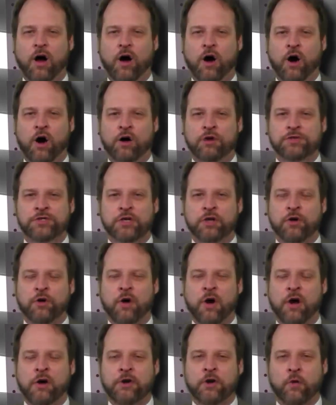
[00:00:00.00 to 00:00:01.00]

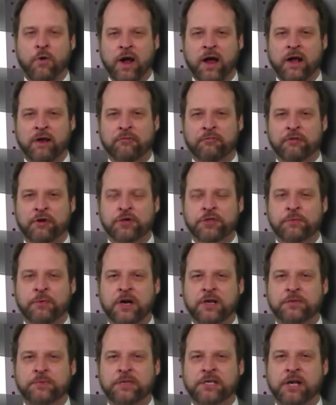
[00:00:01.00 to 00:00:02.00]
Also underway at First
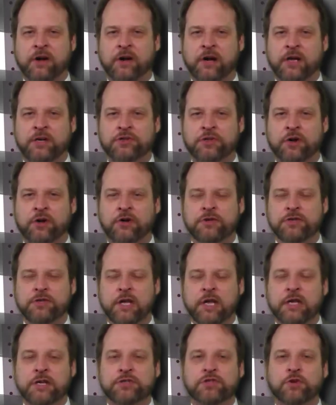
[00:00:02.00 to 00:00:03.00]
Presbyterian Church
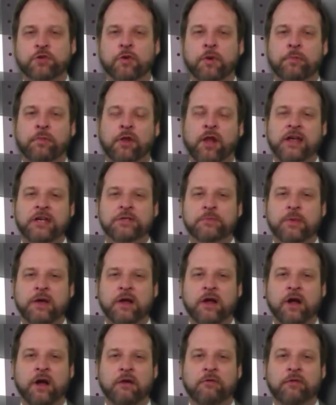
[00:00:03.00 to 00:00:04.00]
is the
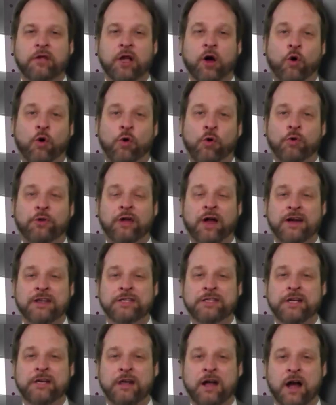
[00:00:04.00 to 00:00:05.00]
replacement of the old
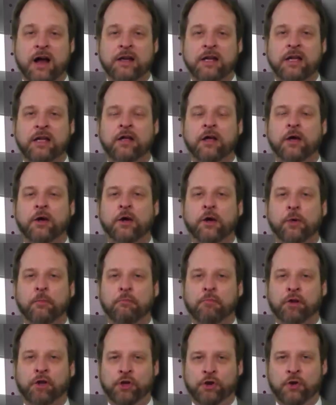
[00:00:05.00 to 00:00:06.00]
1990
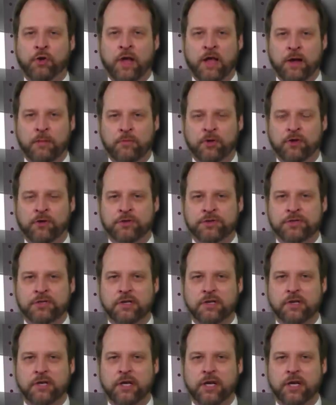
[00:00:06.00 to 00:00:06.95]
blue hymnals.